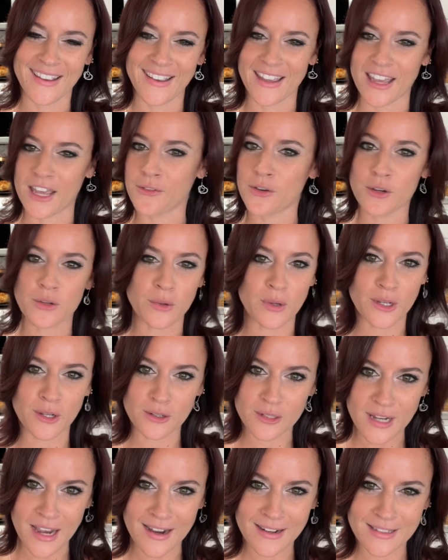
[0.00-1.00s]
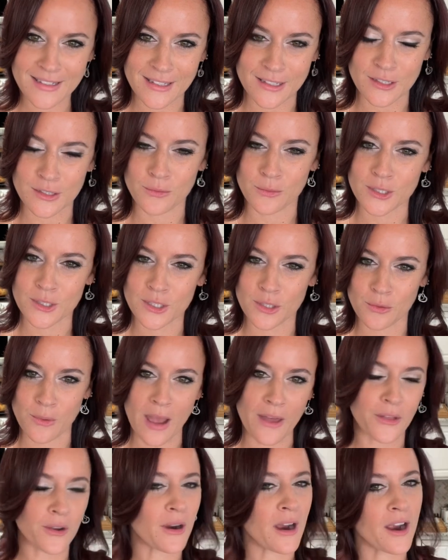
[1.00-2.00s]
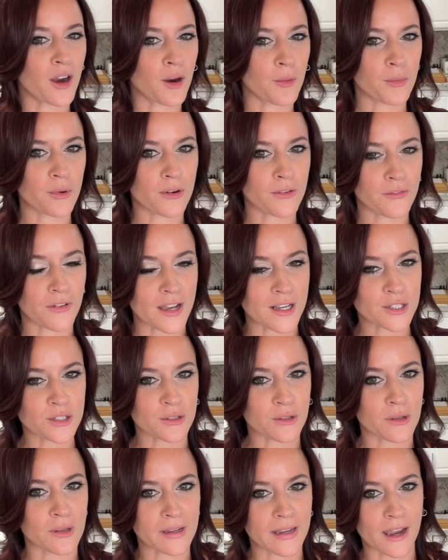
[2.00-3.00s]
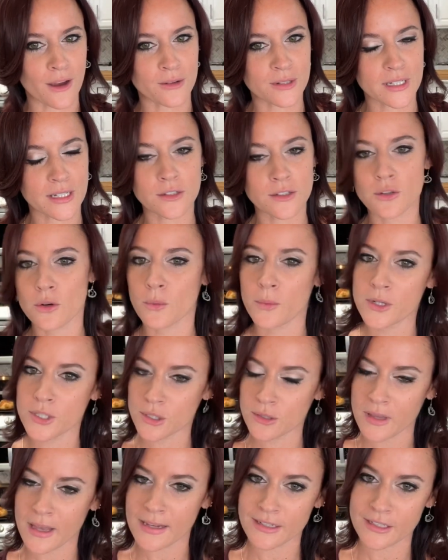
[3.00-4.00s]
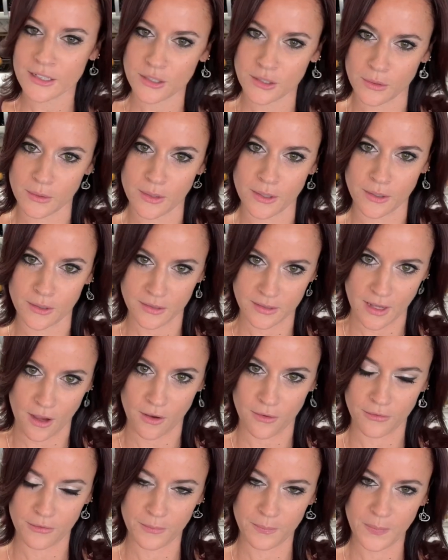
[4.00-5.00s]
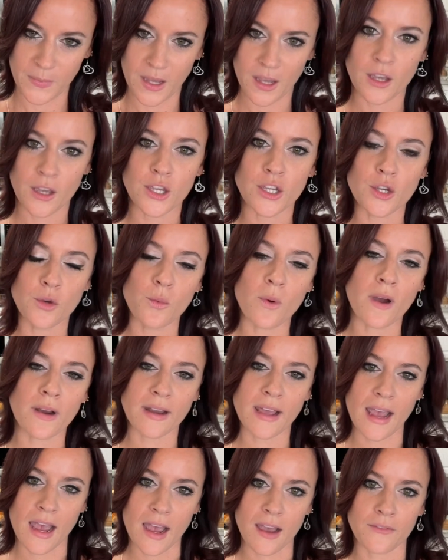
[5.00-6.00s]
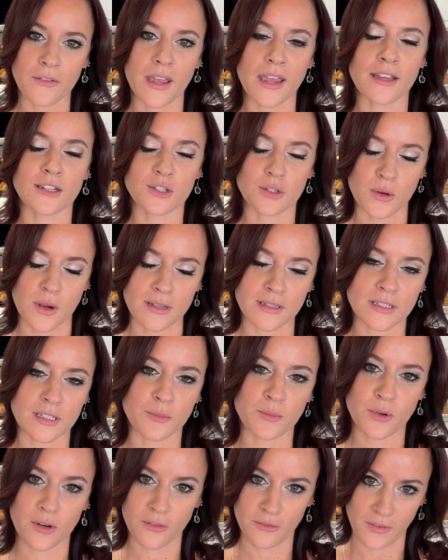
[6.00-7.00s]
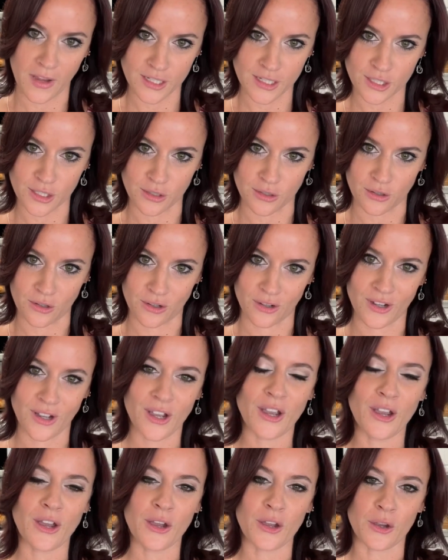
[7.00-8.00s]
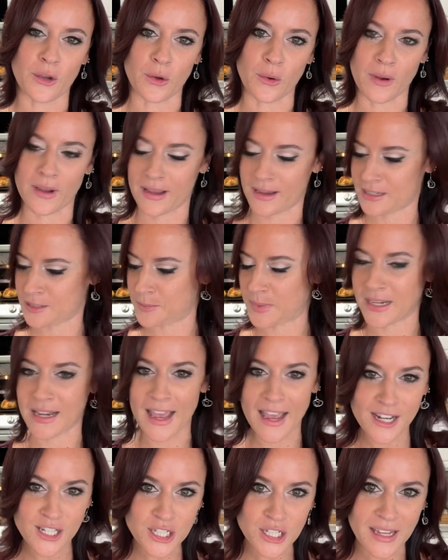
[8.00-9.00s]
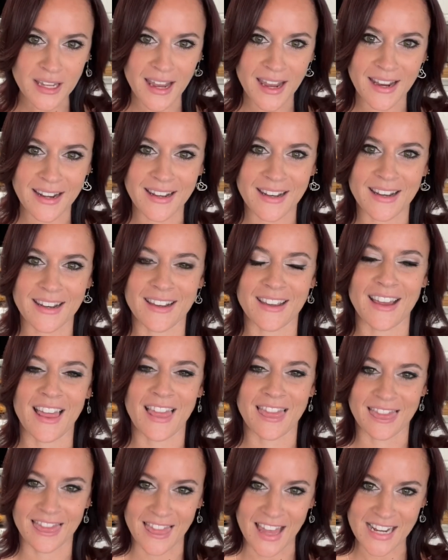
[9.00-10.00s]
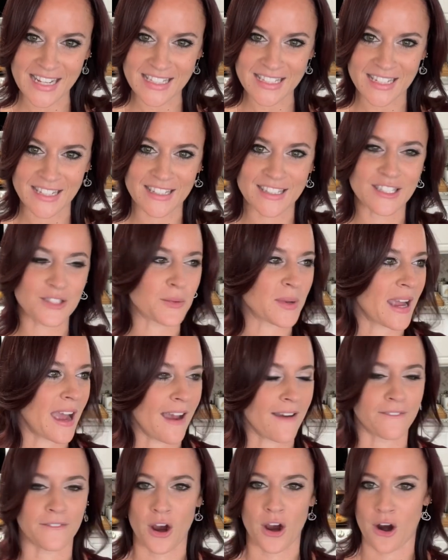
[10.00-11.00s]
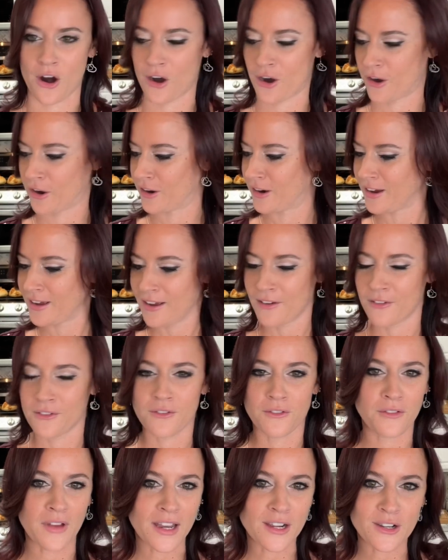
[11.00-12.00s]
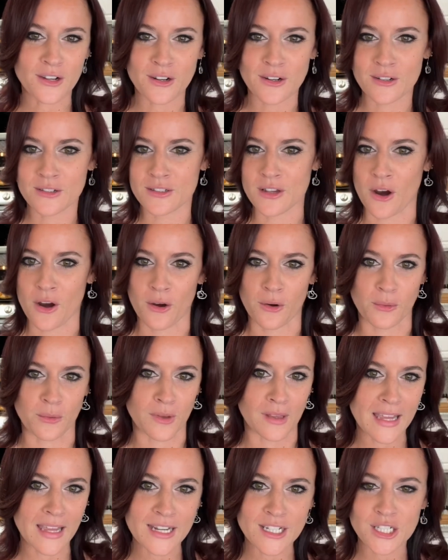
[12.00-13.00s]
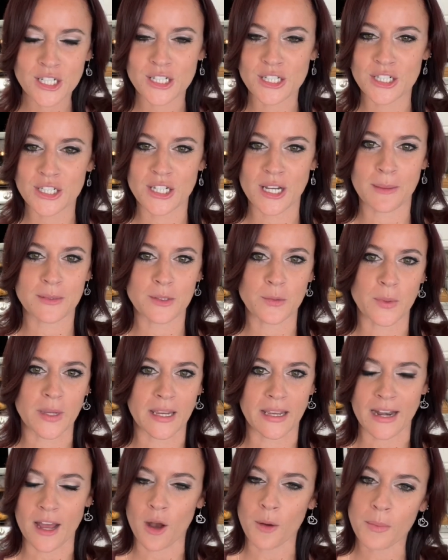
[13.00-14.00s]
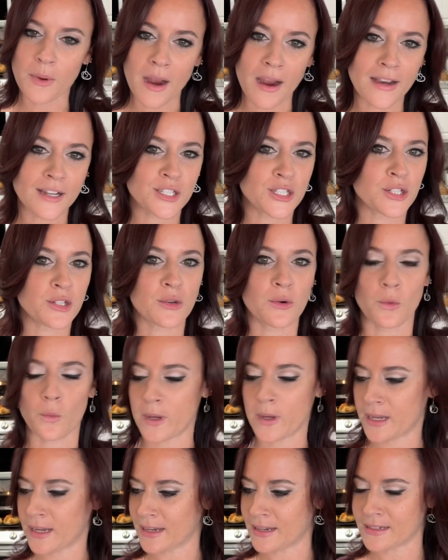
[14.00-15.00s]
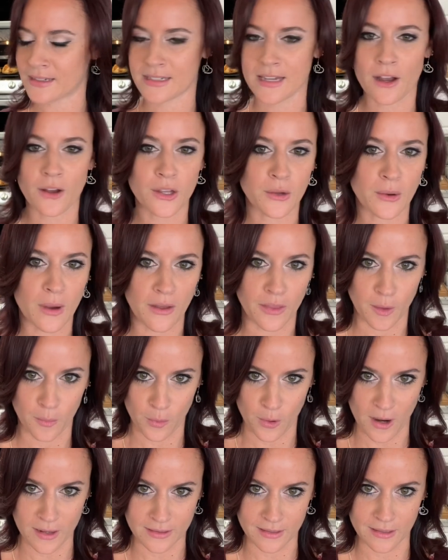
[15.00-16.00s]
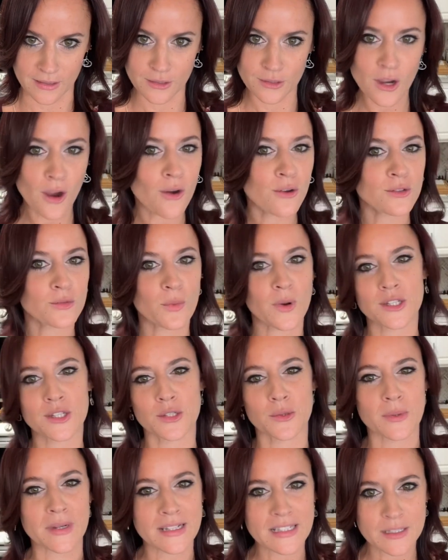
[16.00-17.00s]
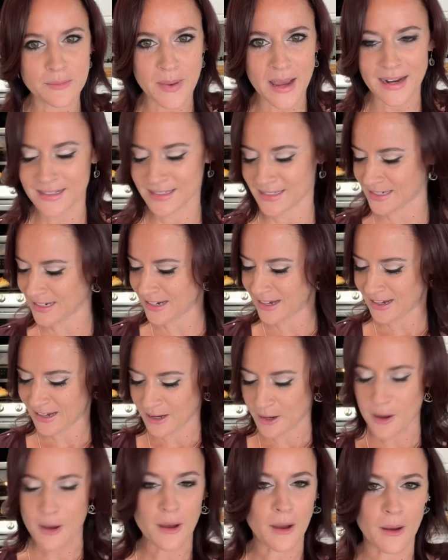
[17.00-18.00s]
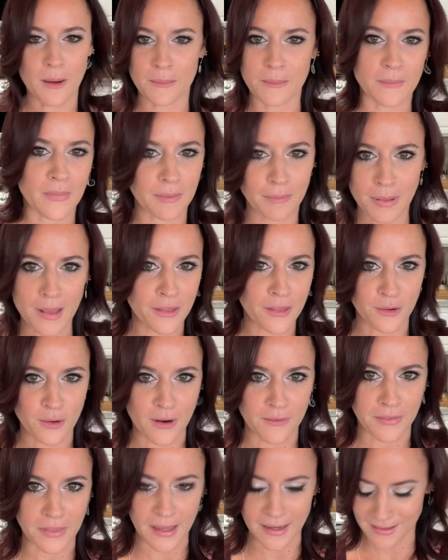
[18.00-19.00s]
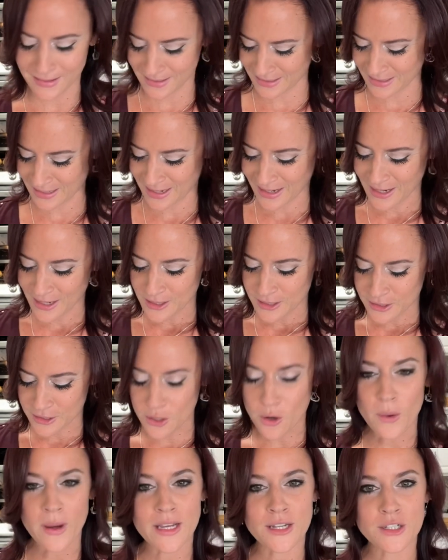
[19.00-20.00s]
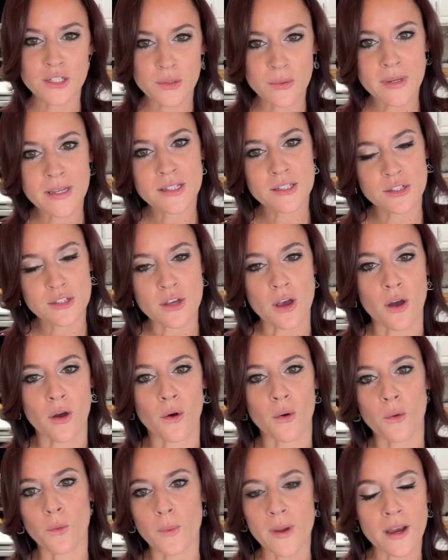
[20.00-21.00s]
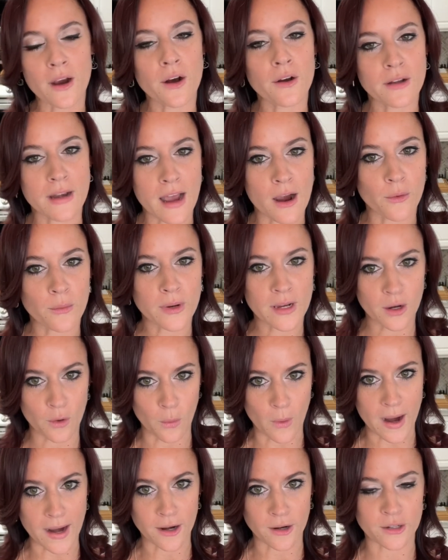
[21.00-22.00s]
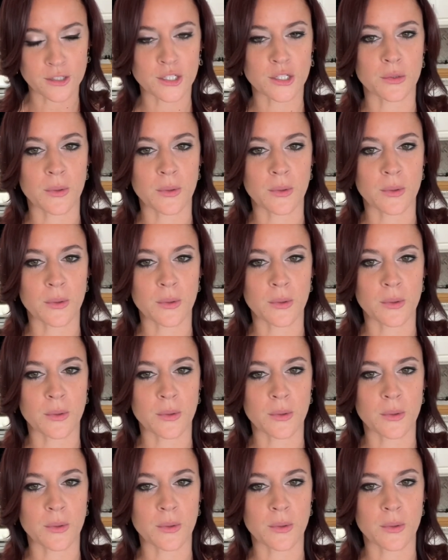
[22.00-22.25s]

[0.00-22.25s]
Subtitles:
If you're doing your taxes, would you rather hire a professional accountant or would you like to do it yourself? You want to have a trusted professional who has been educated, licensed. We have our vendors, our relationships. We can help guide you. We can tell you how the process goes, what to expect, plethora of things. So in doing so, we are now required to